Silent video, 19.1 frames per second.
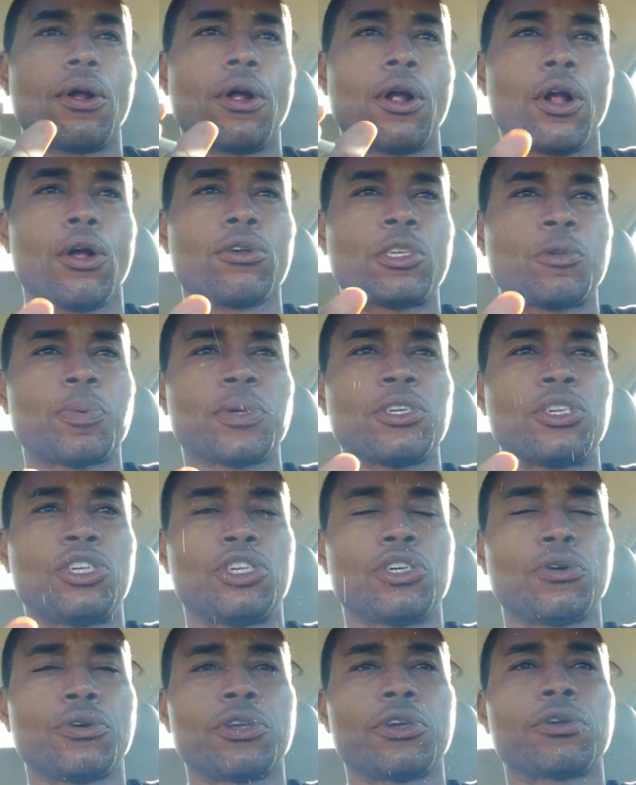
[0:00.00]
Errol Spence
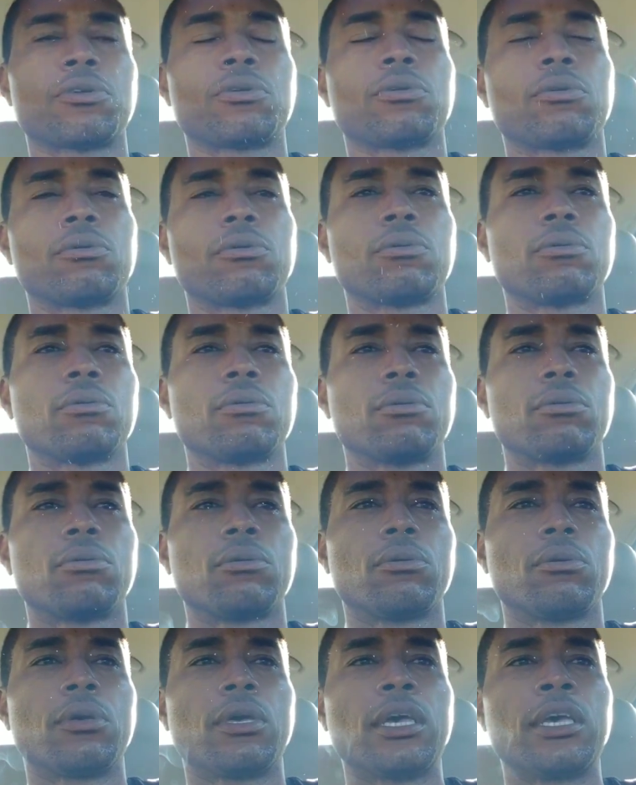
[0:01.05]
Jr.
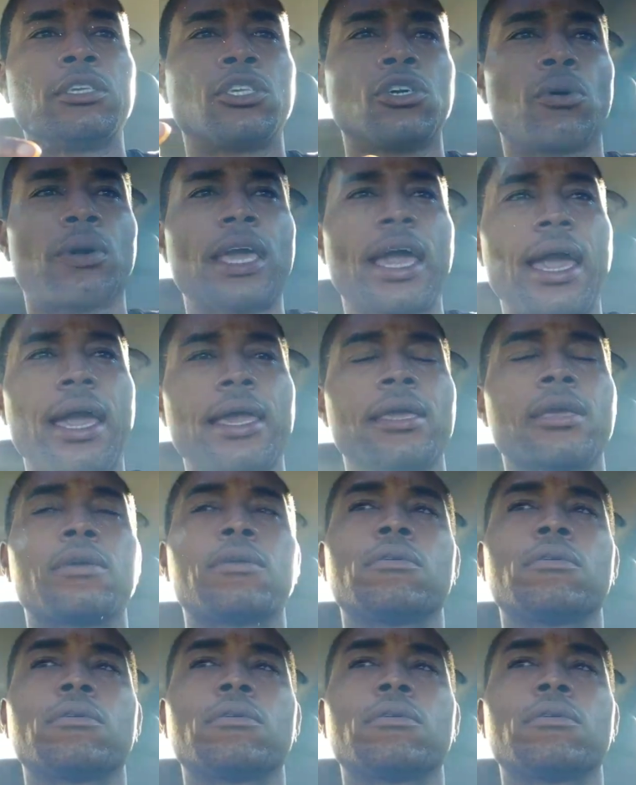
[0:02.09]
is okay,